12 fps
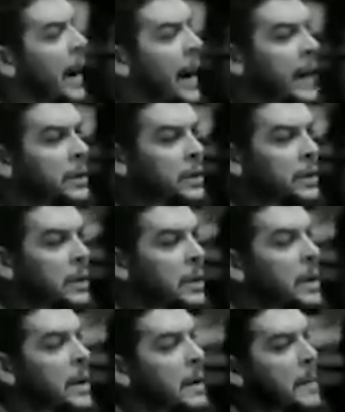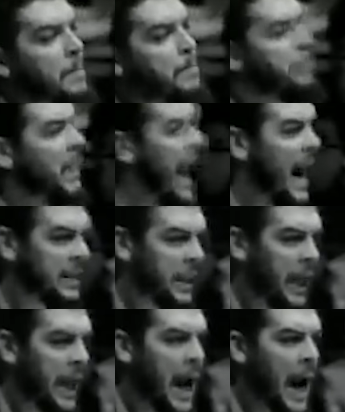fatherland or death
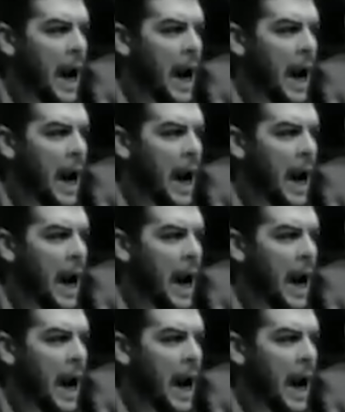in the